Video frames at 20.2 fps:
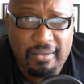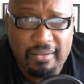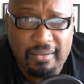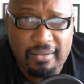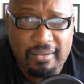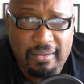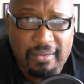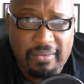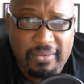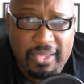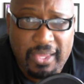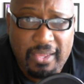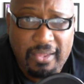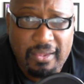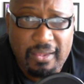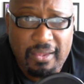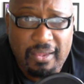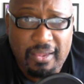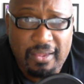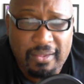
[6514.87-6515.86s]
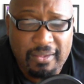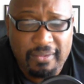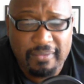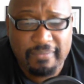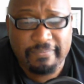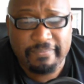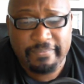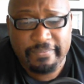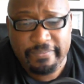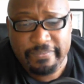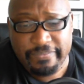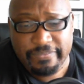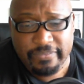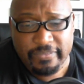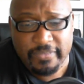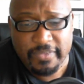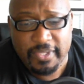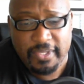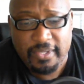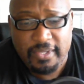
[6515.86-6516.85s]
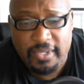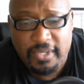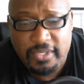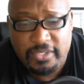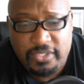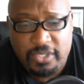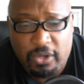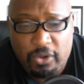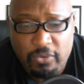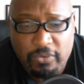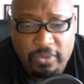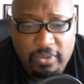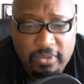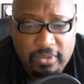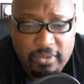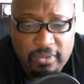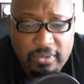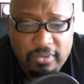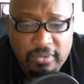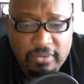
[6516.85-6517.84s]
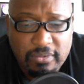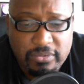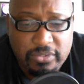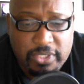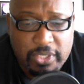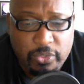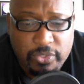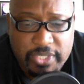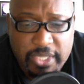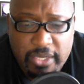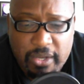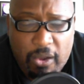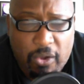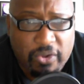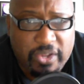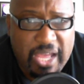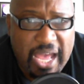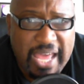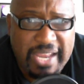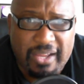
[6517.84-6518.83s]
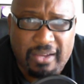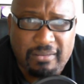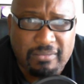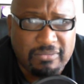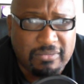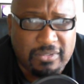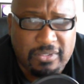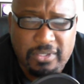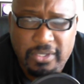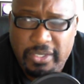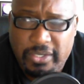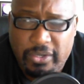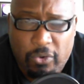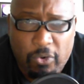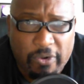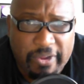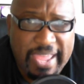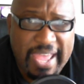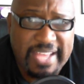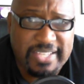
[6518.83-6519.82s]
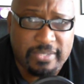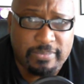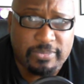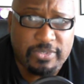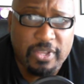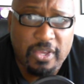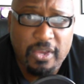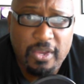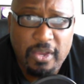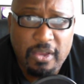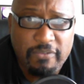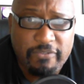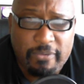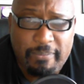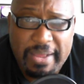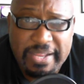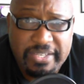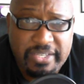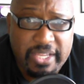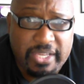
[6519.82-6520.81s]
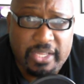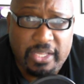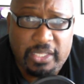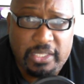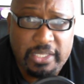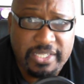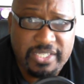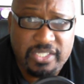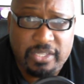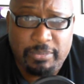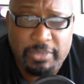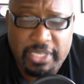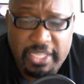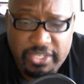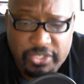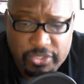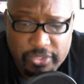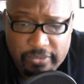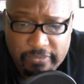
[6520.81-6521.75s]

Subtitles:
Okay? So, she was getting all kind of good orgasms from my dick and clit stimulation.